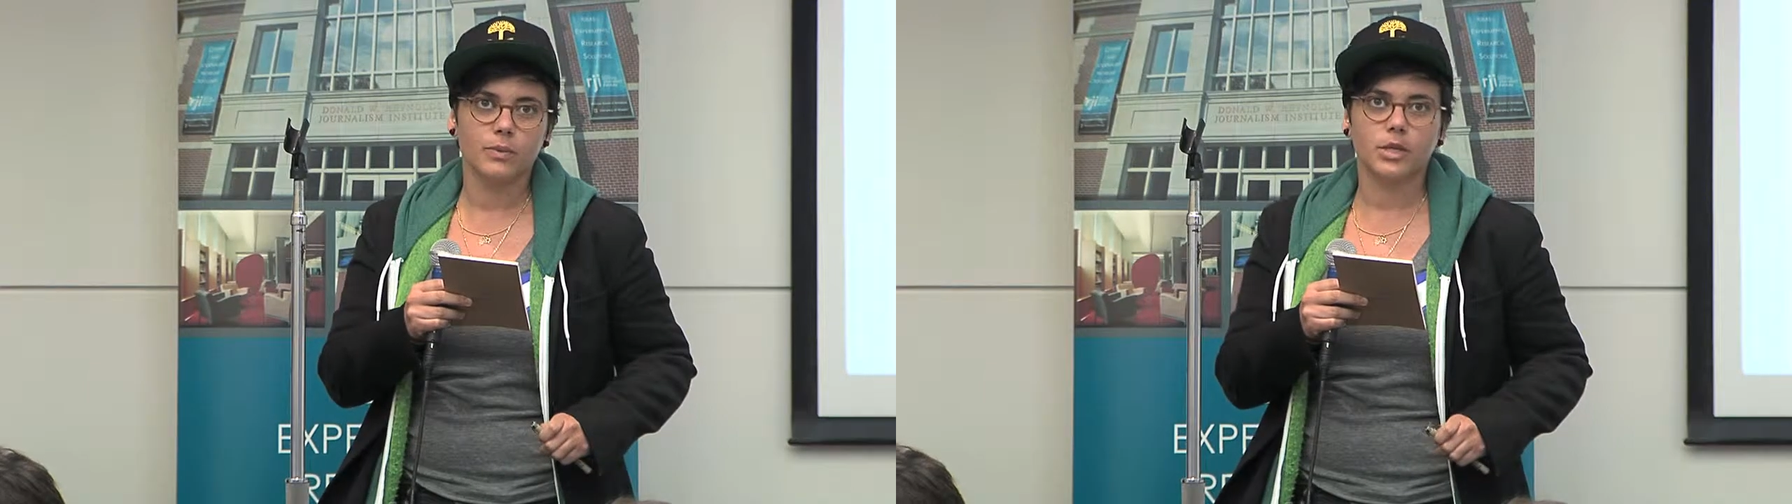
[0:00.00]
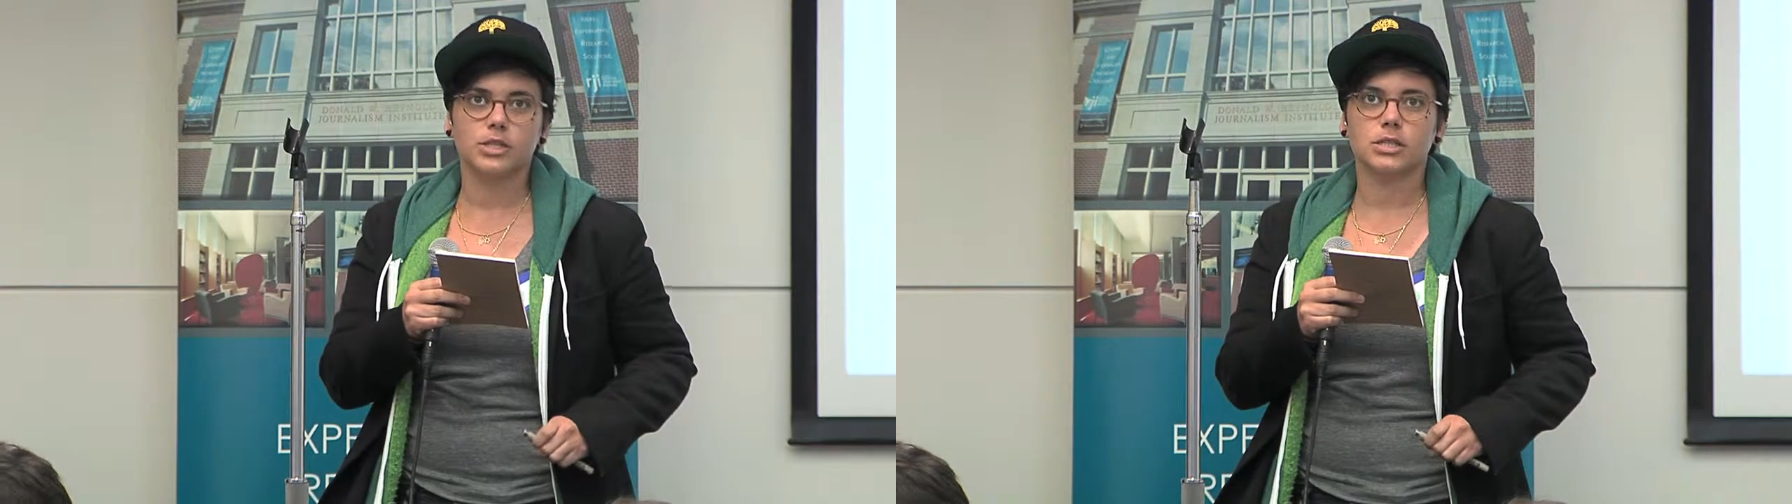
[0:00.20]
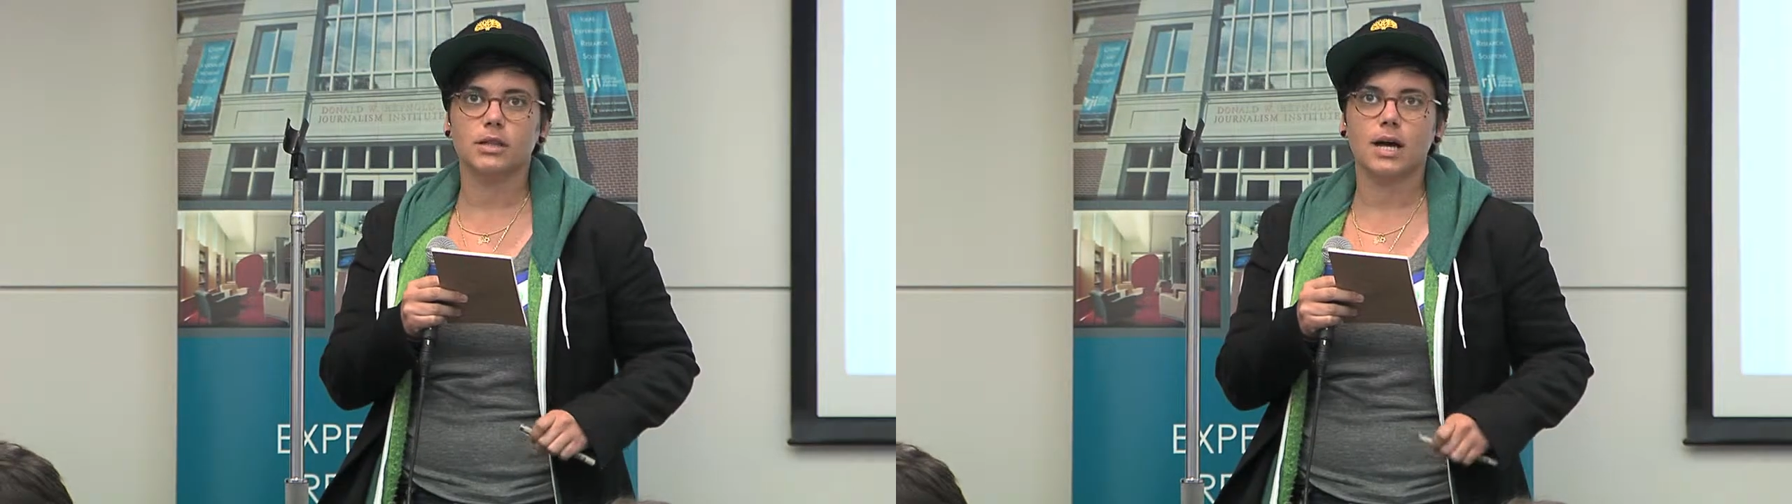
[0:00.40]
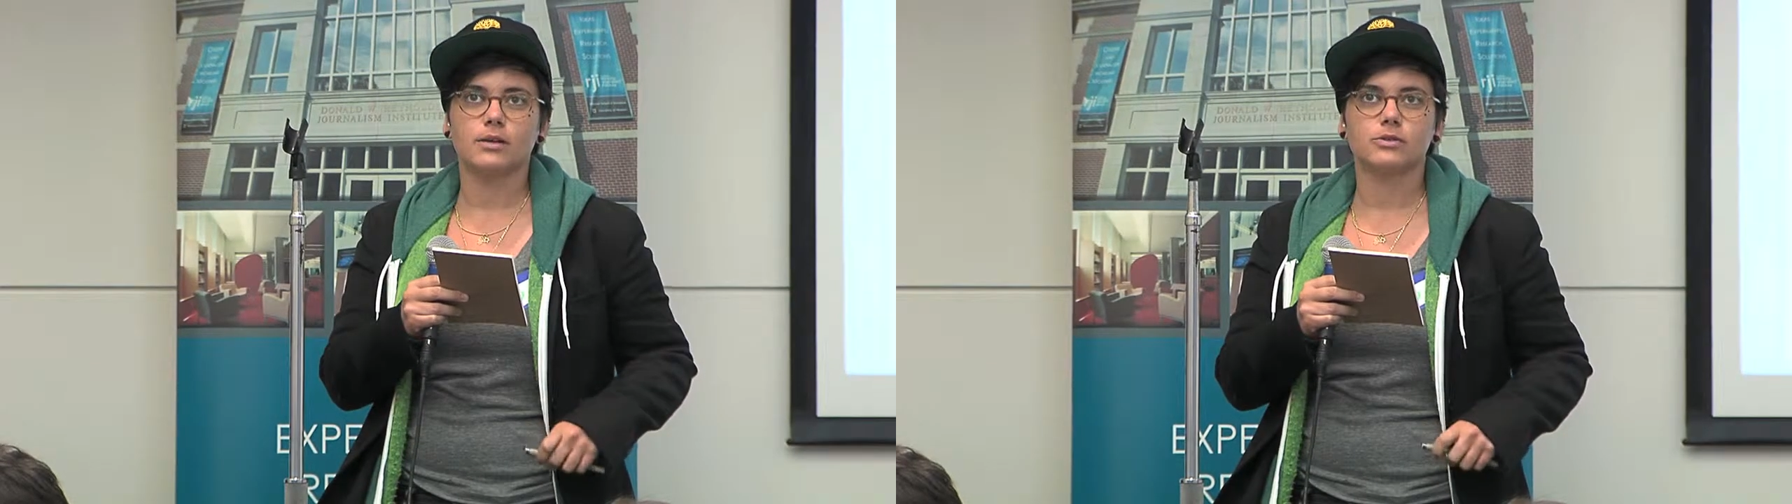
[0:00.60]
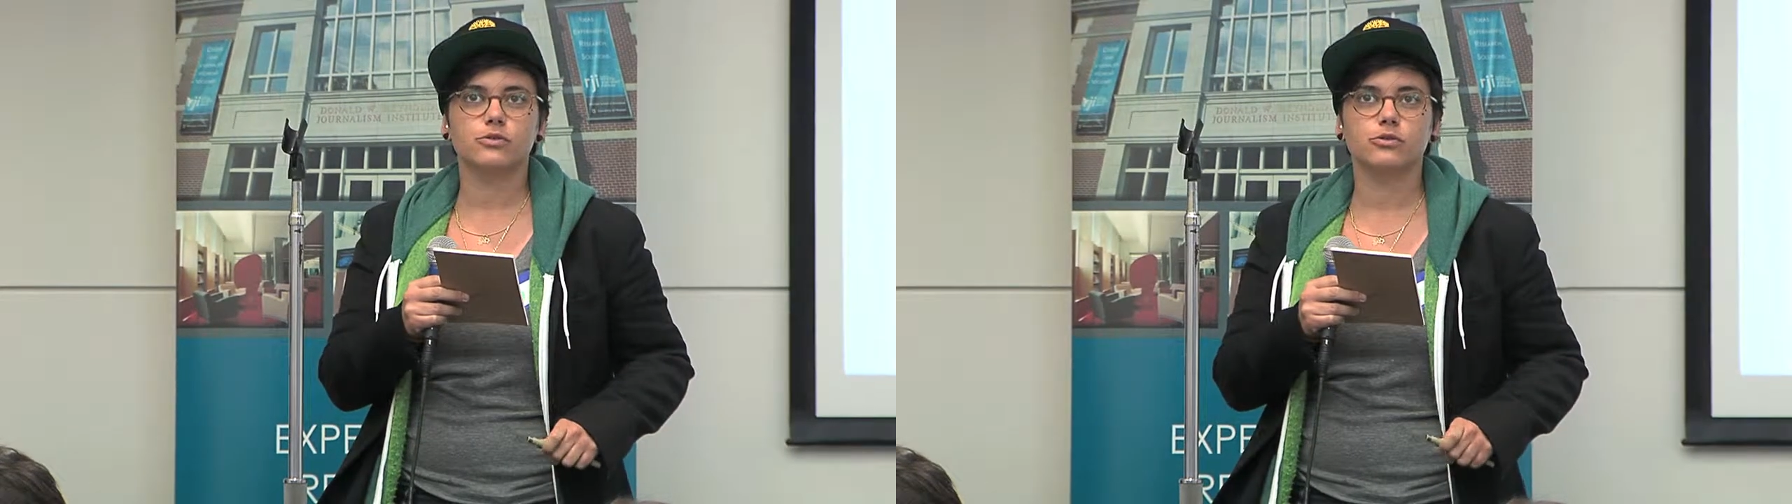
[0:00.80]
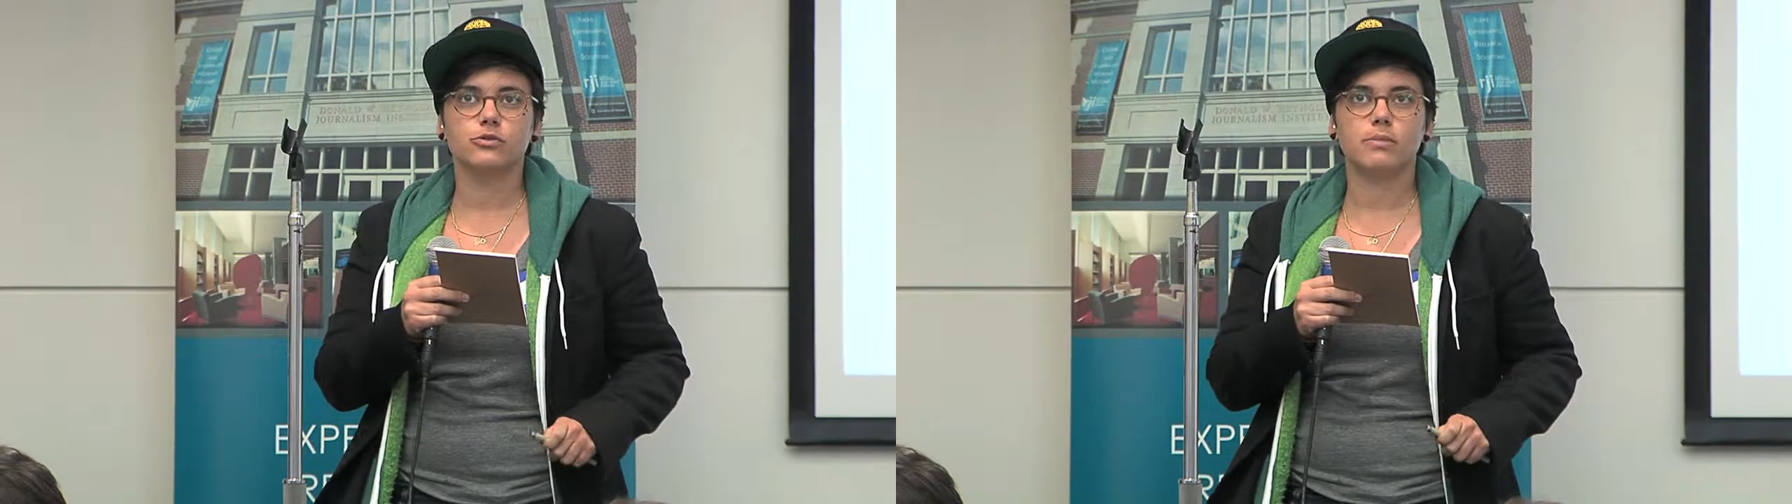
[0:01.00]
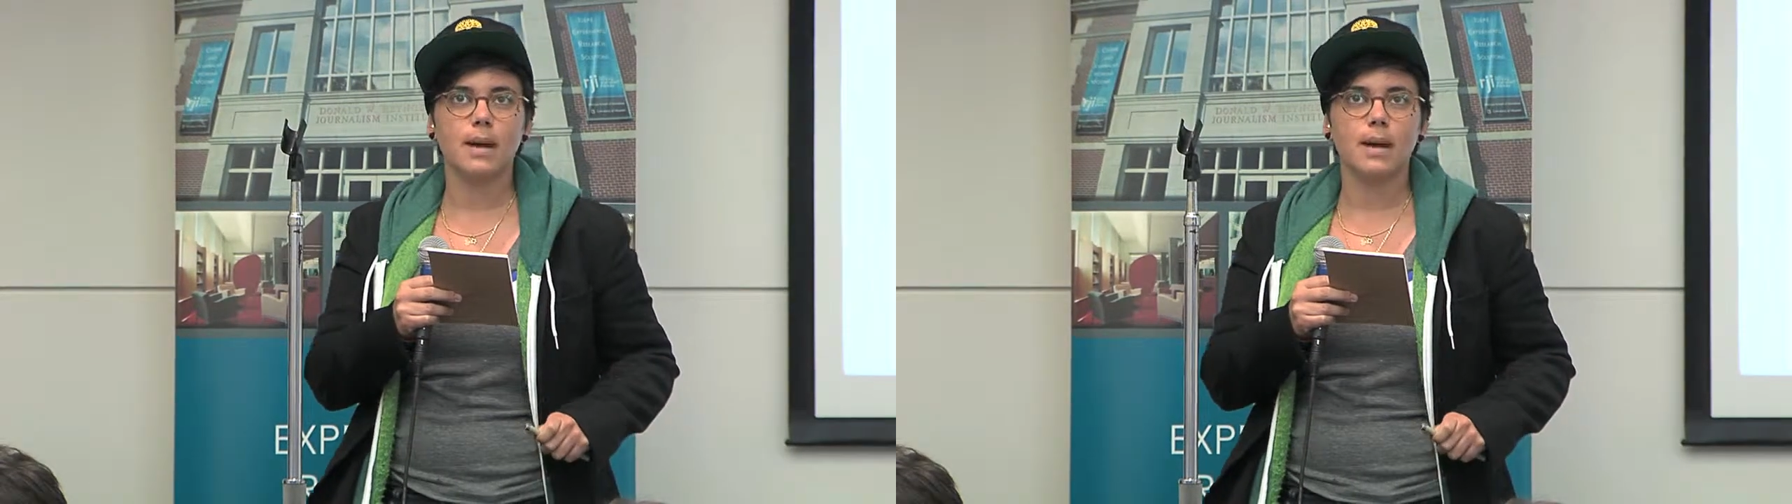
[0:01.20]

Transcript: which allows you to